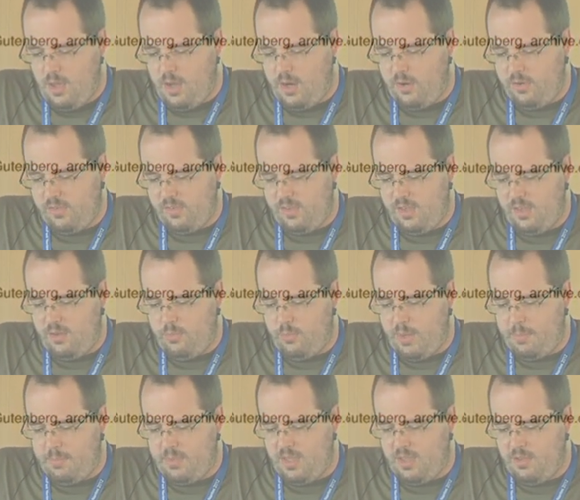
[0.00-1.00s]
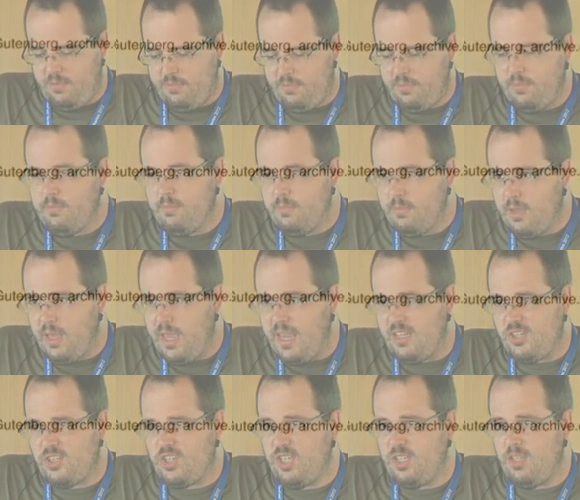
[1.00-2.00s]
rsync, WebDAV,
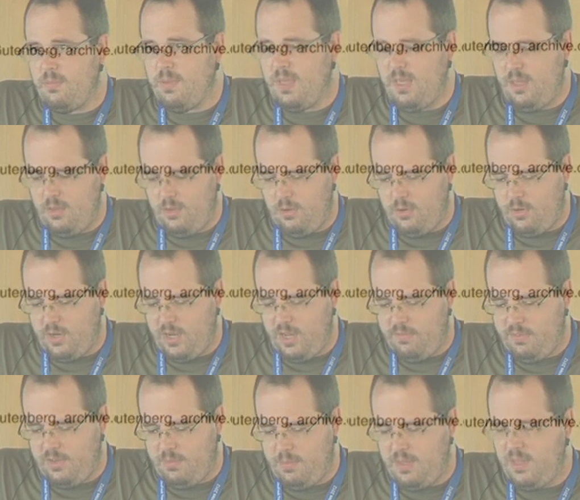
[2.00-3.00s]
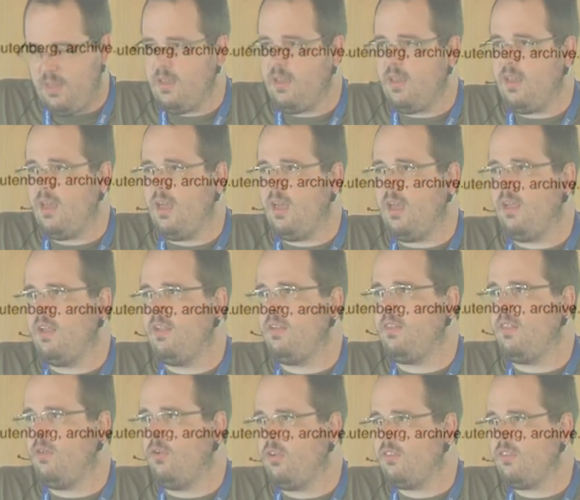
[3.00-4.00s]
HTTP or FTP, and
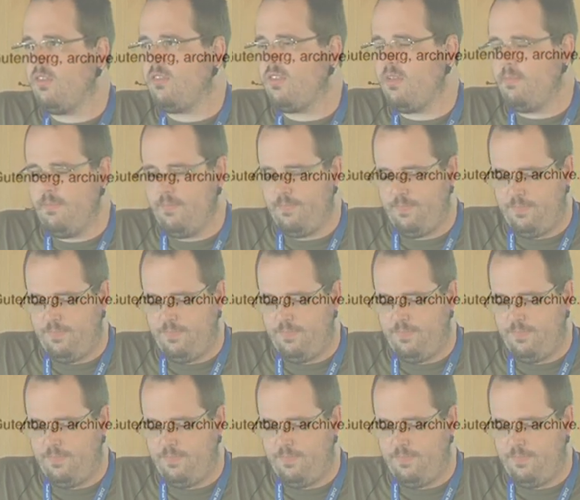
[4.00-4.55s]
the hook system.